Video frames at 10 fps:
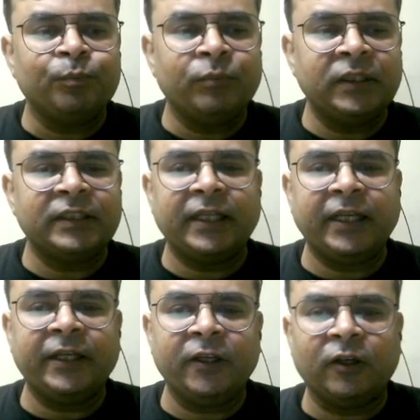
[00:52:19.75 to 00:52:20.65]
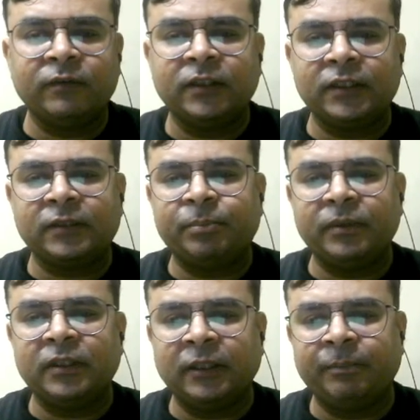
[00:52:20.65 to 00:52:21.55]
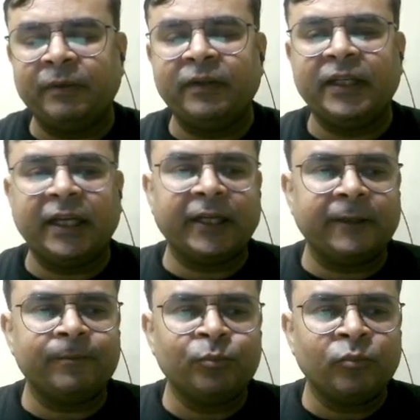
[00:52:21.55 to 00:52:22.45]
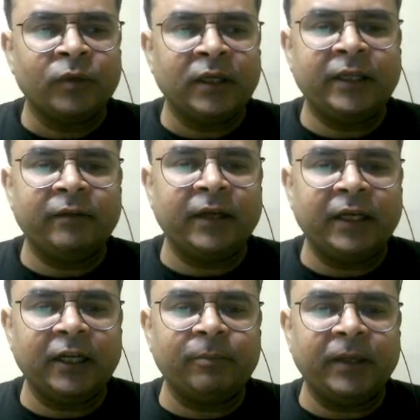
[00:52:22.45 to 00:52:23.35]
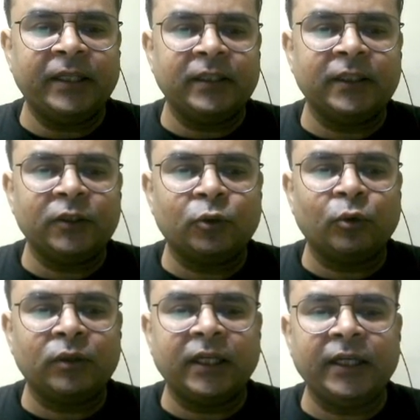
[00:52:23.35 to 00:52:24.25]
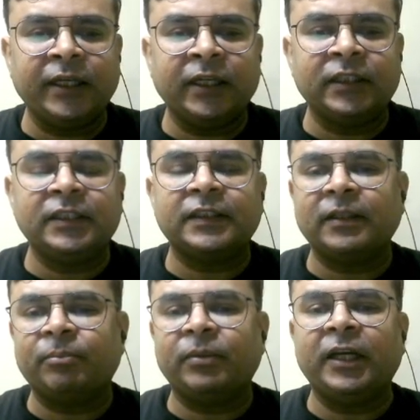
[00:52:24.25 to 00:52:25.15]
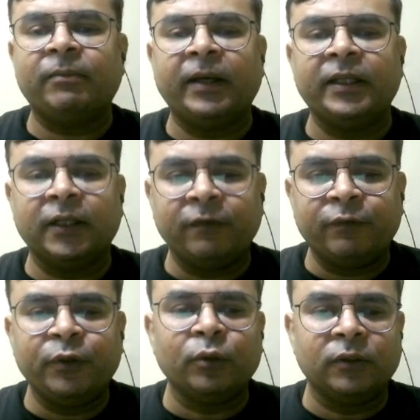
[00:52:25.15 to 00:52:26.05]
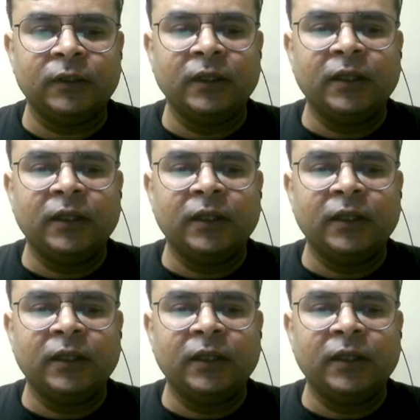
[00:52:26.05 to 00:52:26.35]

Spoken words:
means area of this PV diagram divided by the total energy supplied by the fuel.